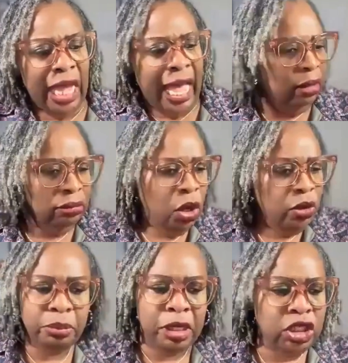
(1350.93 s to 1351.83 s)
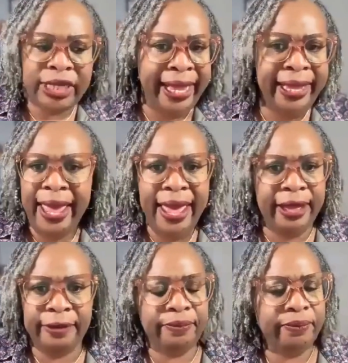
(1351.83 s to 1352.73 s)
I don't know, as much as I can
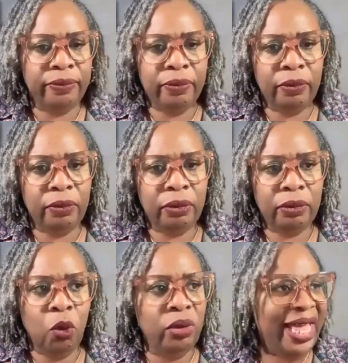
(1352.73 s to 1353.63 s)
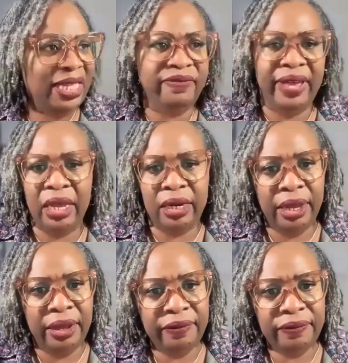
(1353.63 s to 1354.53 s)
get. Well, that's vague
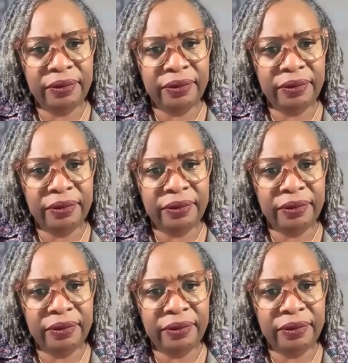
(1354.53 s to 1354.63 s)
enough.